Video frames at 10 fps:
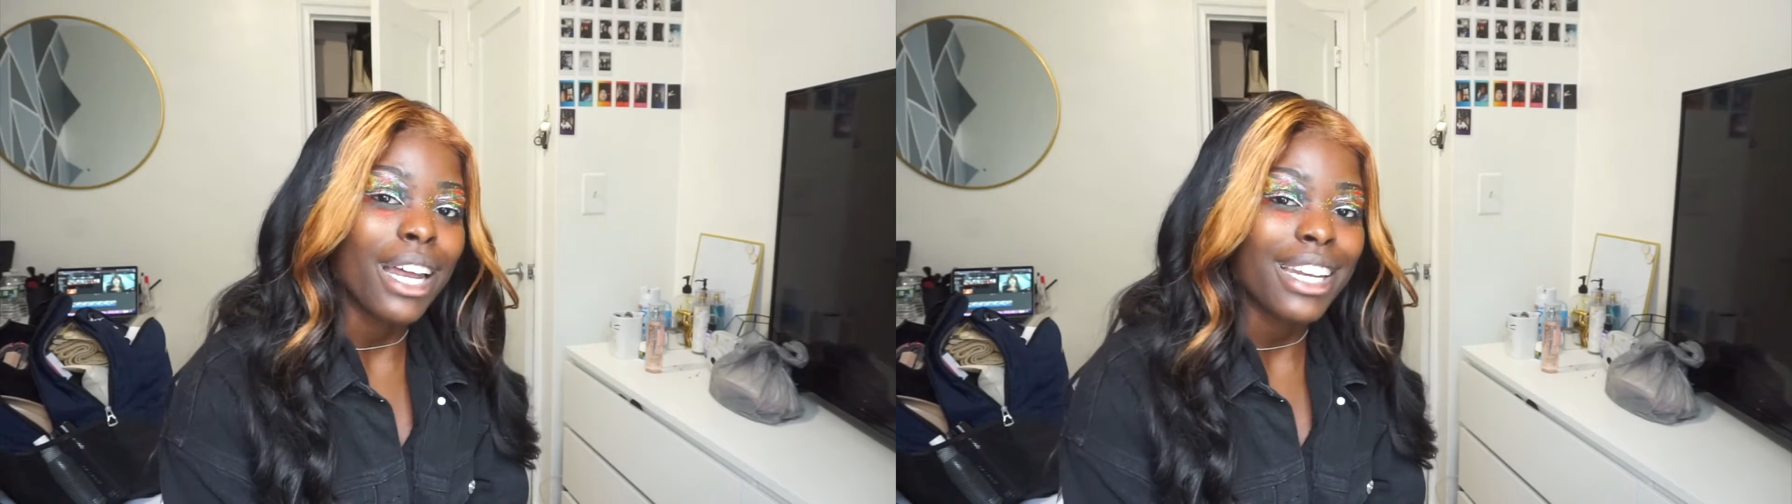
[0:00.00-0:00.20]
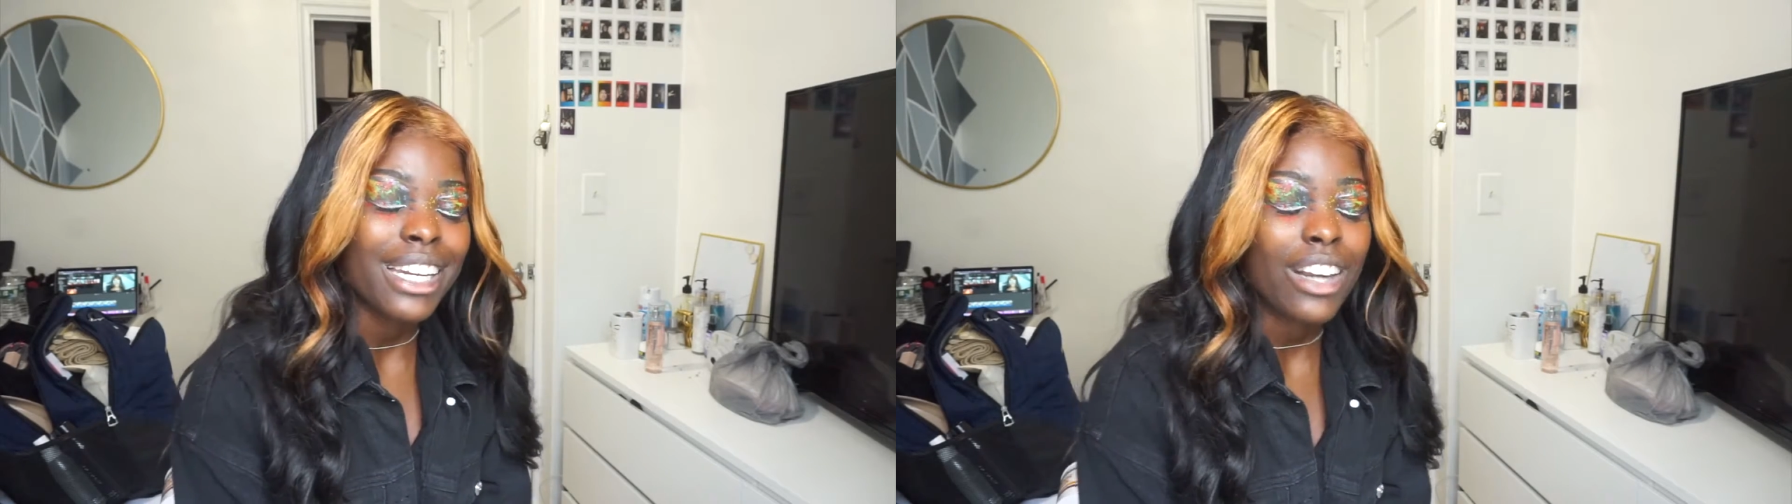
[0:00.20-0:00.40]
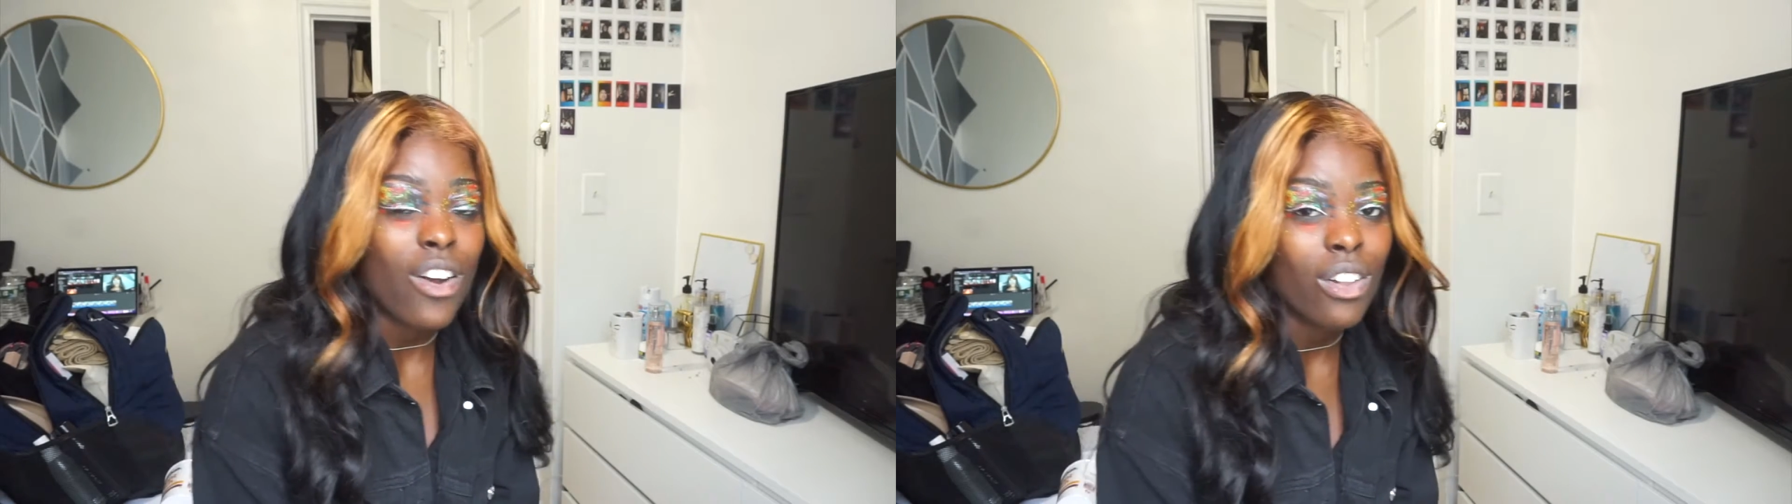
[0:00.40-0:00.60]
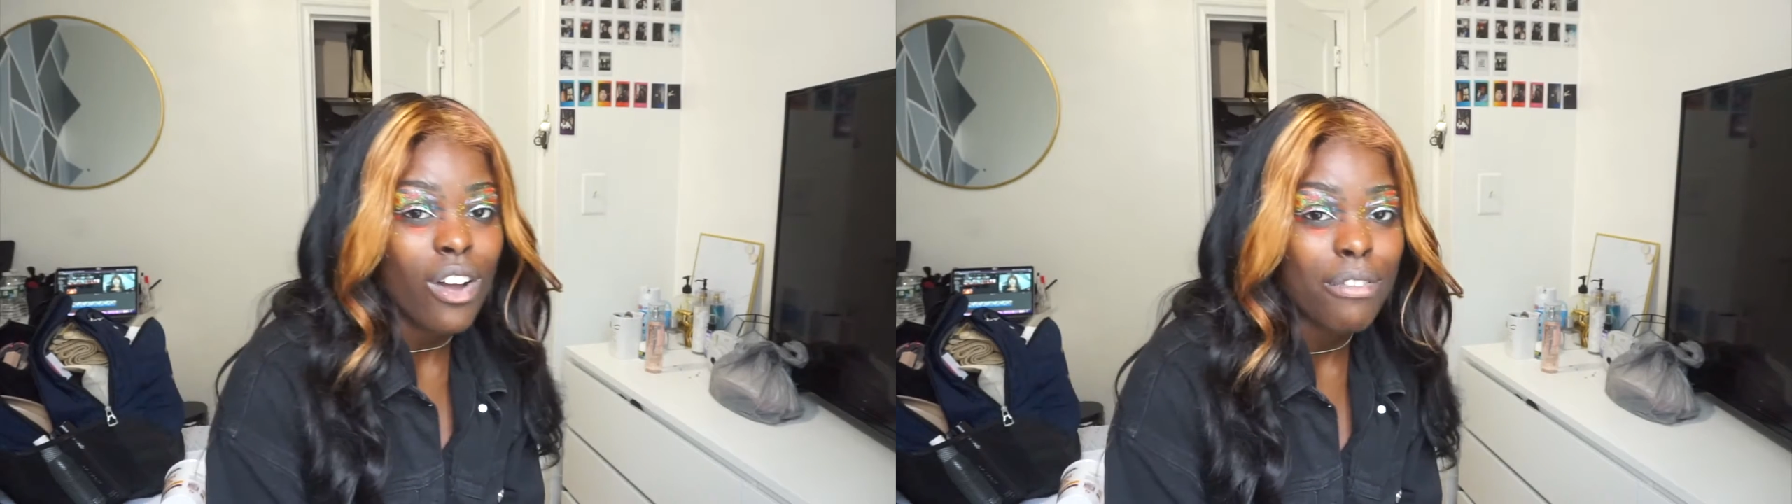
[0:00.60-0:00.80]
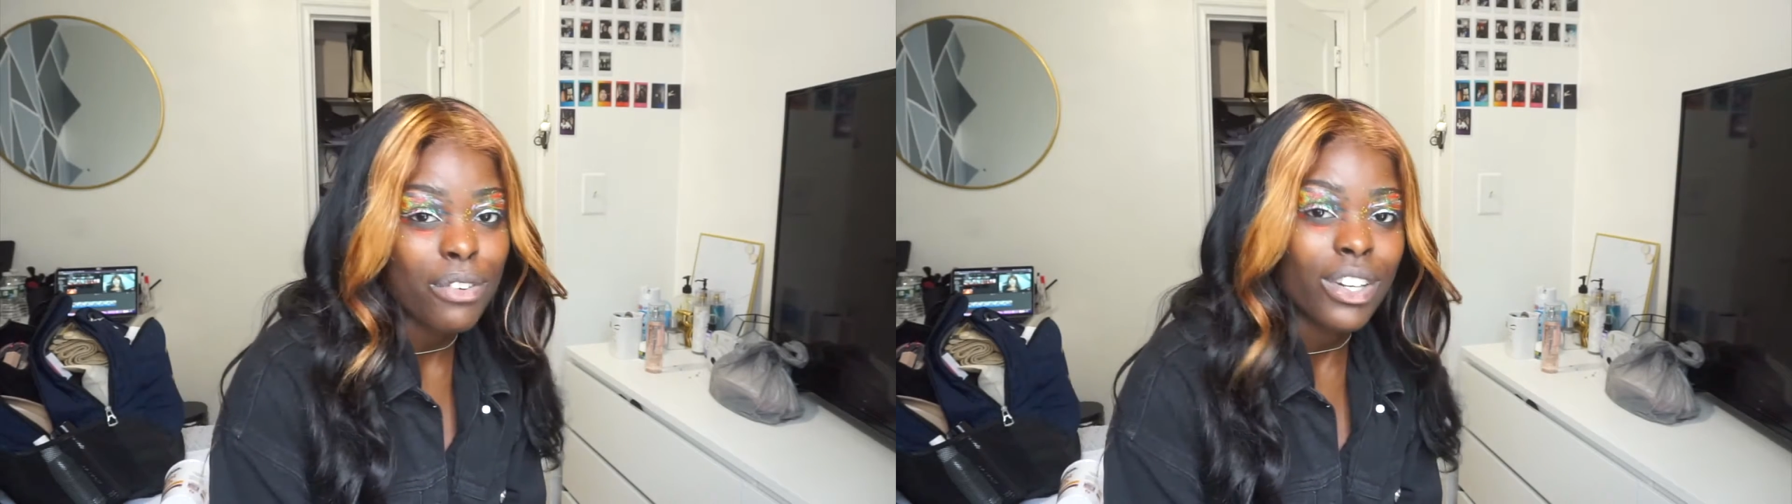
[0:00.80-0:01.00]
I didn't call
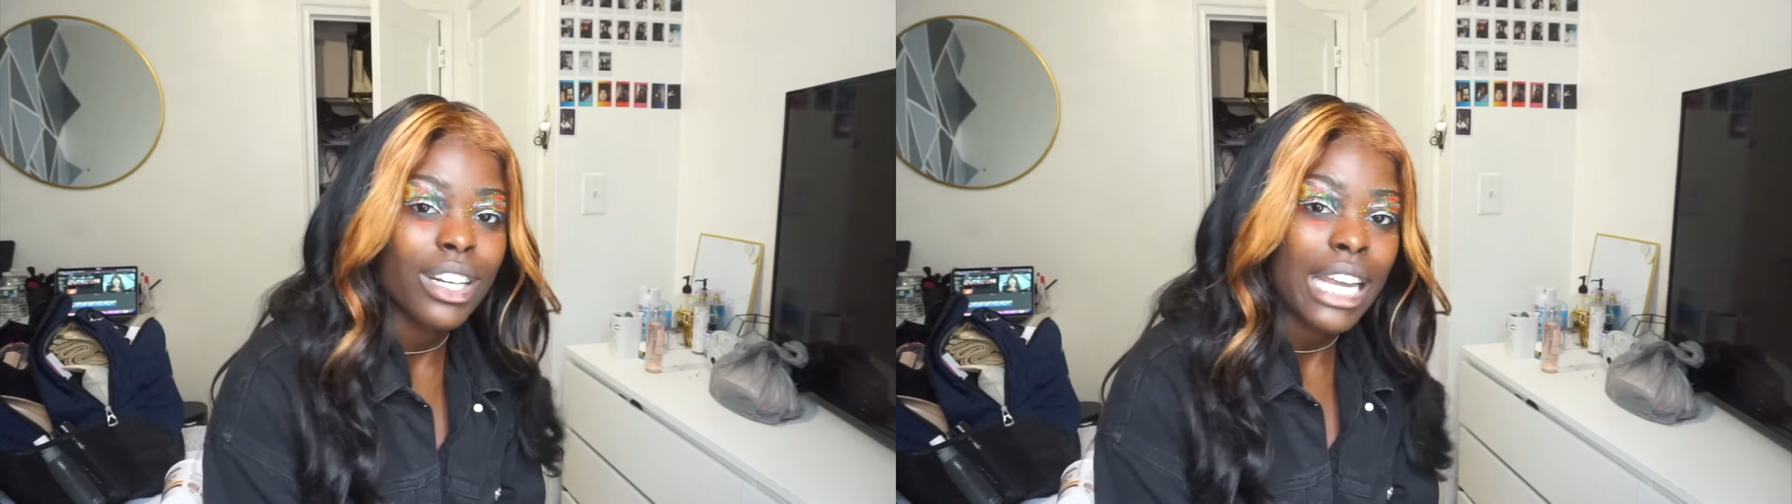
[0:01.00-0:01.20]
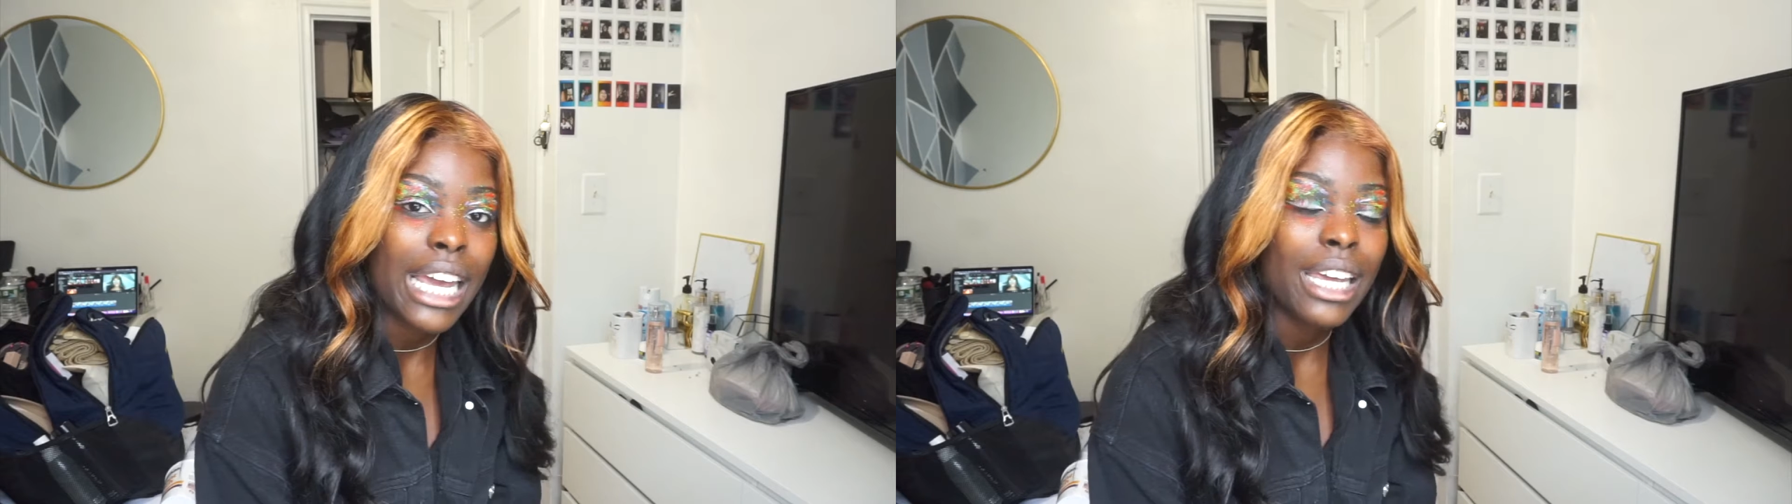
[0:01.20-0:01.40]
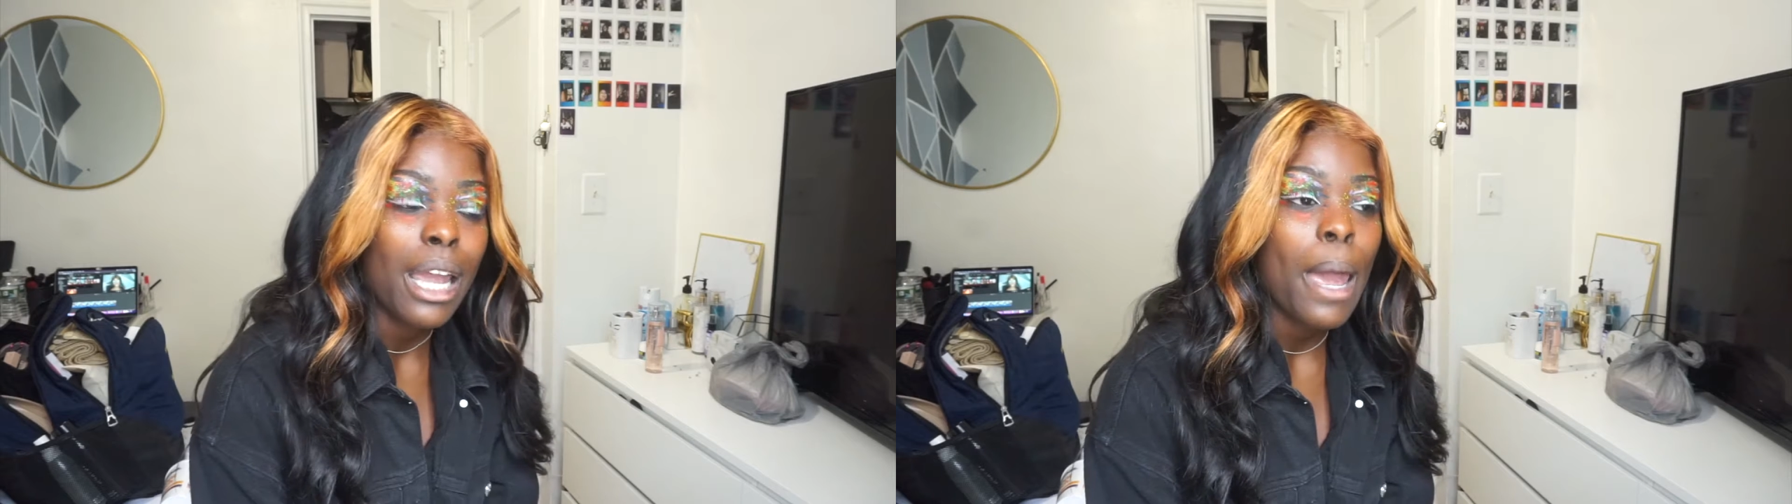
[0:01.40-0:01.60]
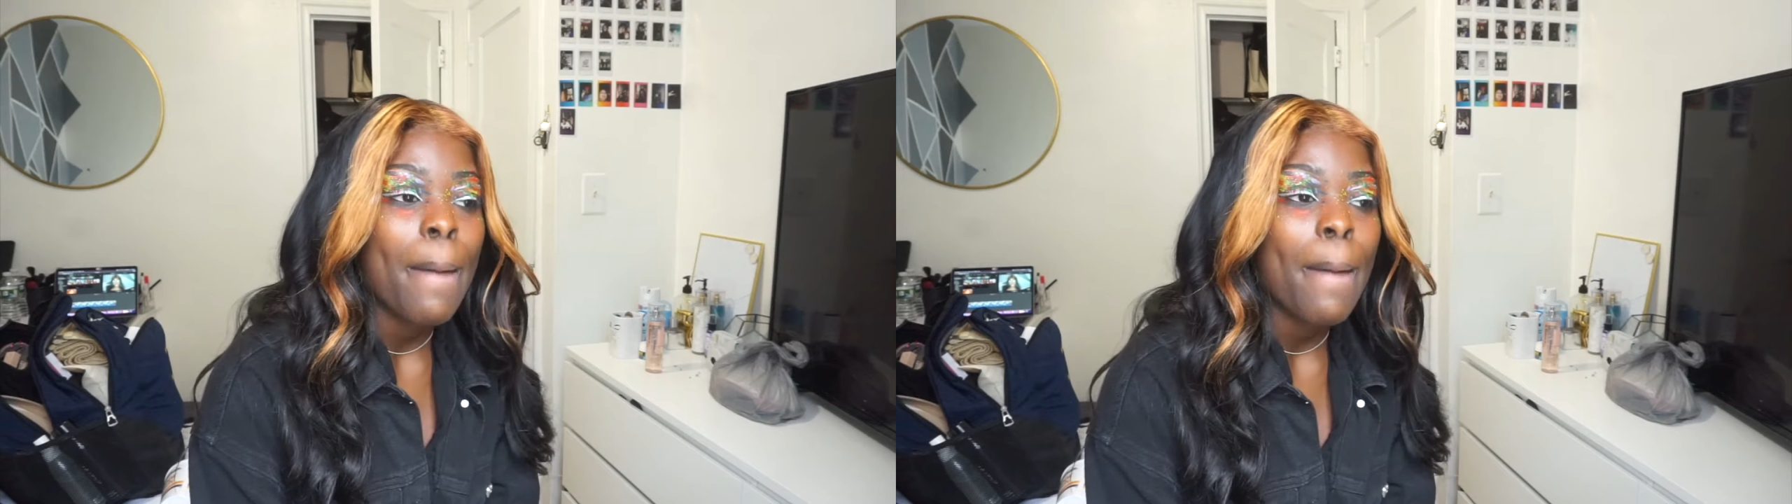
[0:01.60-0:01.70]
off for today.